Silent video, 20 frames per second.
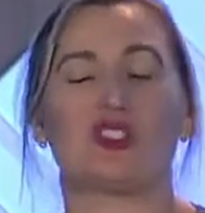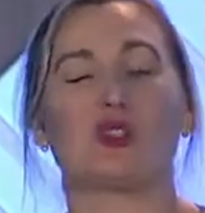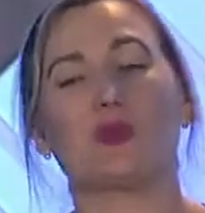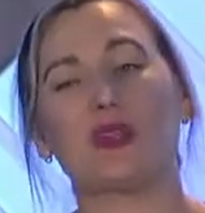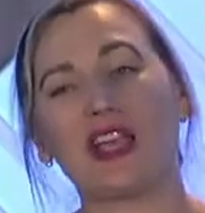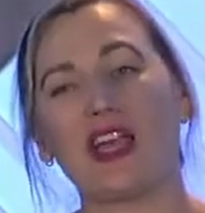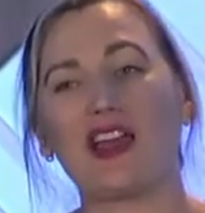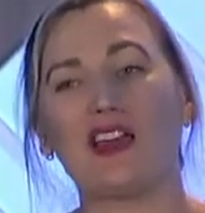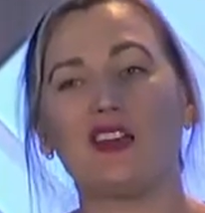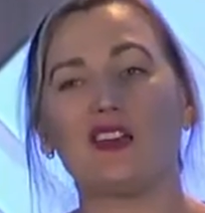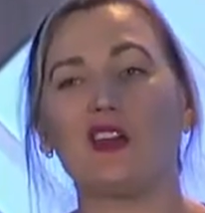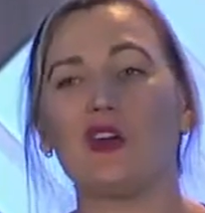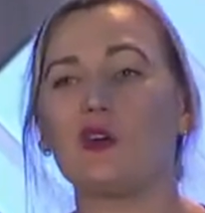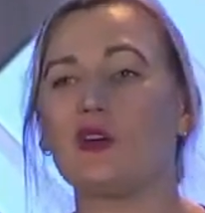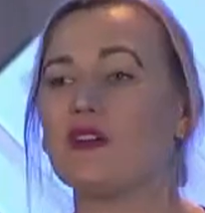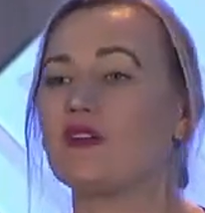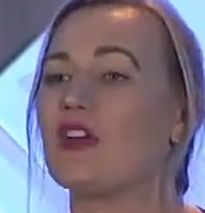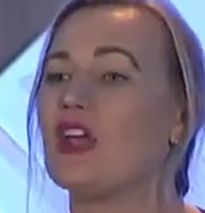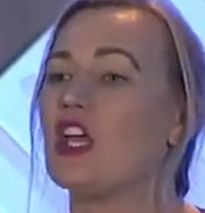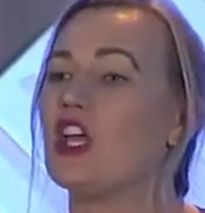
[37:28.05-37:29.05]
So we kind of know
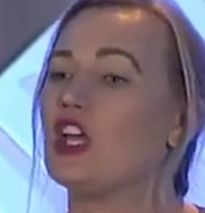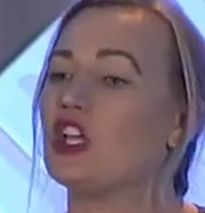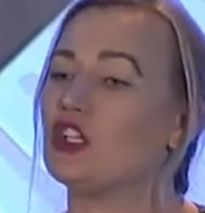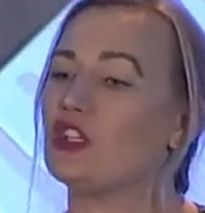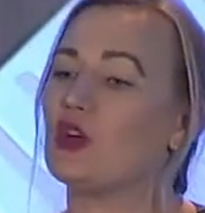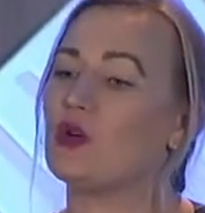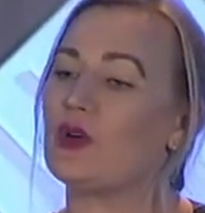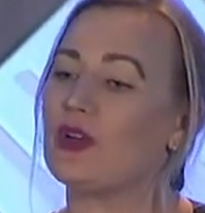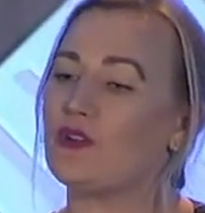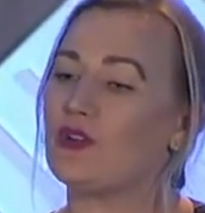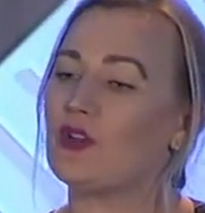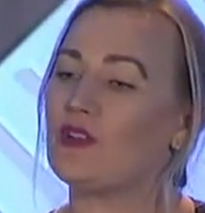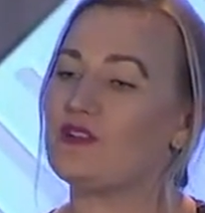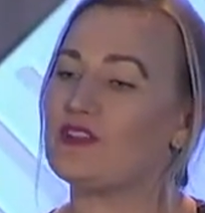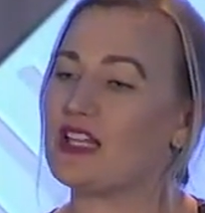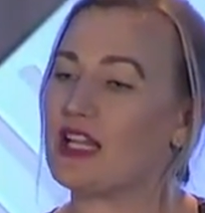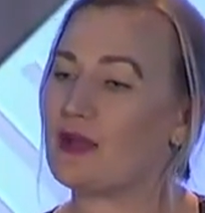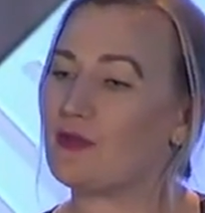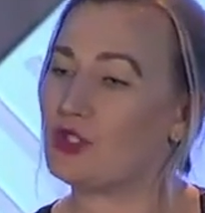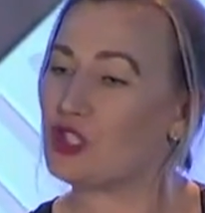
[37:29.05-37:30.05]
if you have
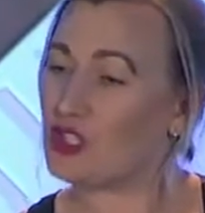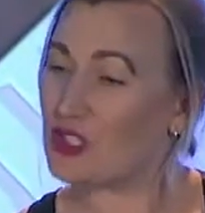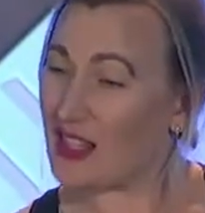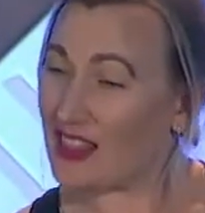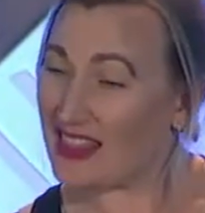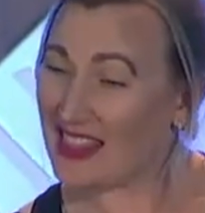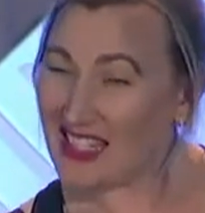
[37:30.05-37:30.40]
damage to